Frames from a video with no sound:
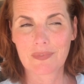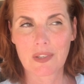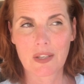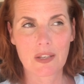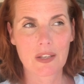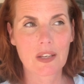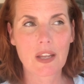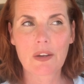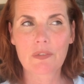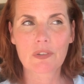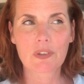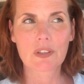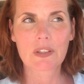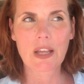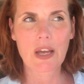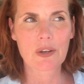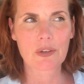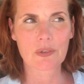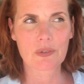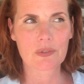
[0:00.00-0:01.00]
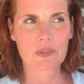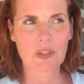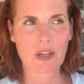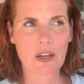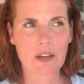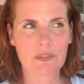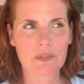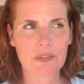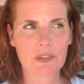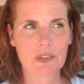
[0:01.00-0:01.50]
Never allow
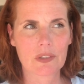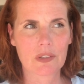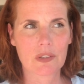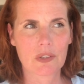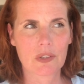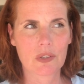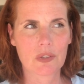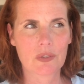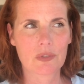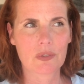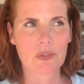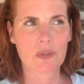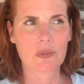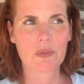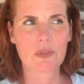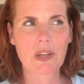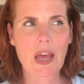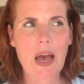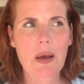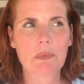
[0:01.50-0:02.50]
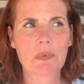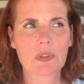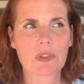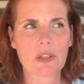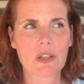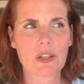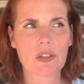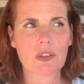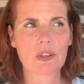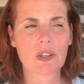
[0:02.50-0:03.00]
yourself to dabble
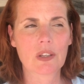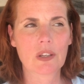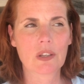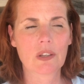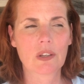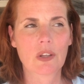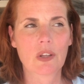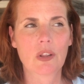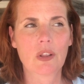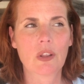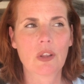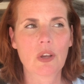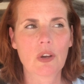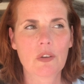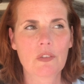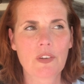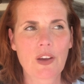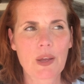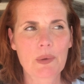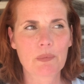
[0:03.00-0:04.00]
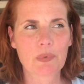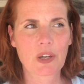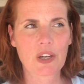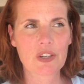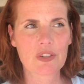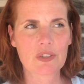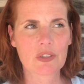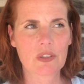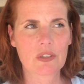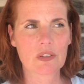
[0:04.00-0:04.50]
in the low
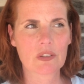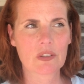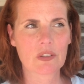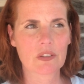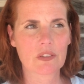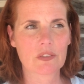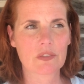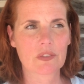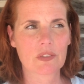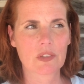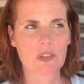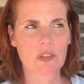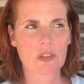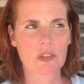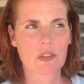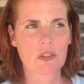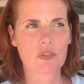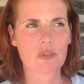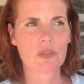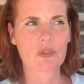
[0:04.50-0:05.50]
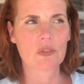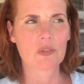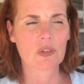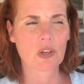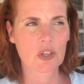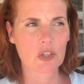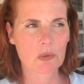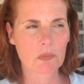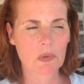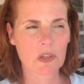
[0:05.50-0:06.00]
vibrations of
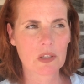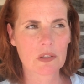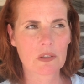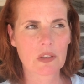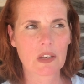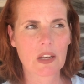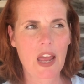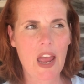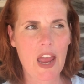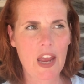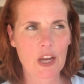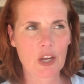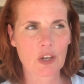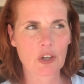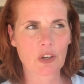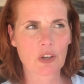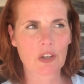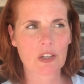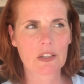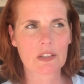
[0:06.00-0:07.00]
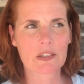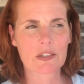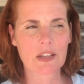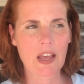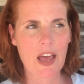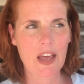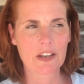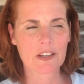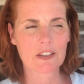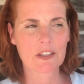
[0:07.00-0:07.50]
judgments and anger and
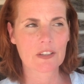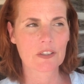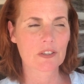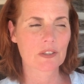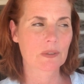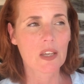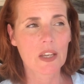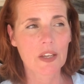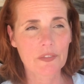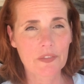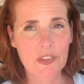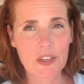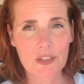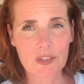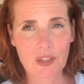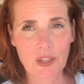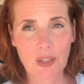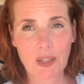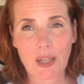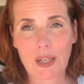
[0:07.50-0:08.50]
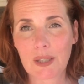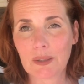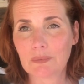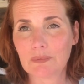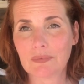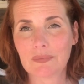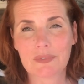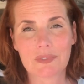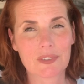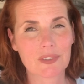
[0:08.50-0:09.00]
sadness. If they should
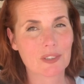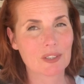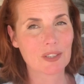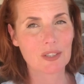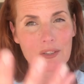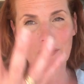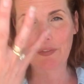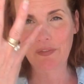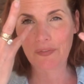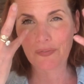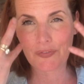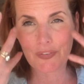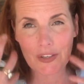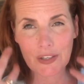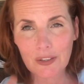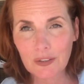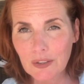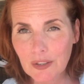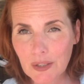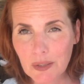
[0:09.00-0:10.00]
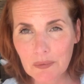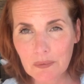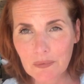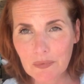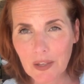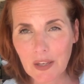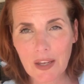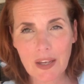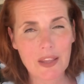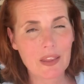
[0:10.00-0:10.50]
come, just feel them
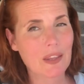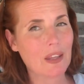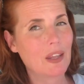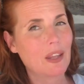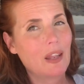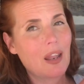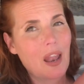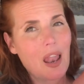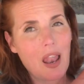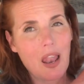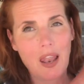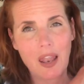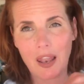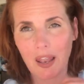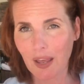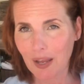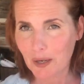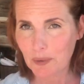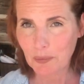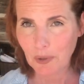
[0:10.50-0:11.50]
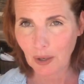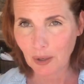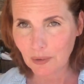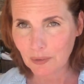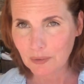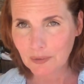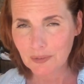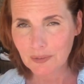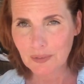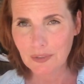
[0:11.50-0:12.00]
and then let them go.
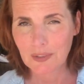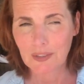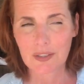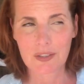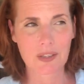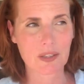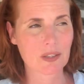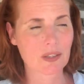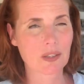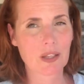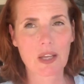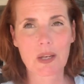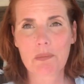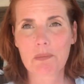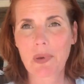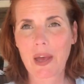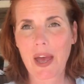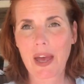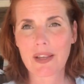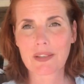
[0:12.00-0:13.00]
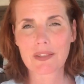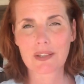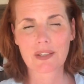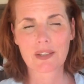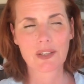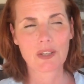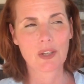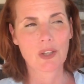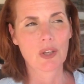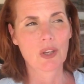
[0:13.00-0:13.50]
Just let them pass.
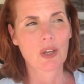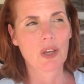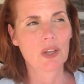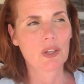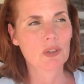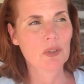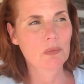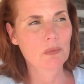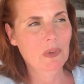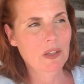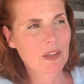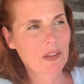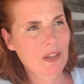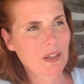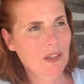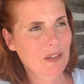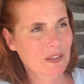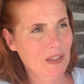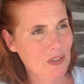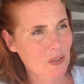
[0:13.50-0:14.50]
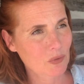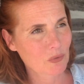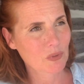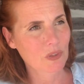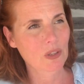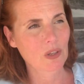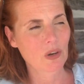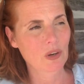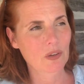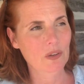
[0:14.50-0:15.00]
And you might think, that's a
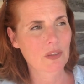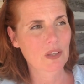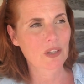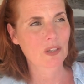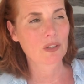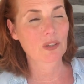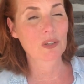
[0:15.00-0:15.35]
really hard thing to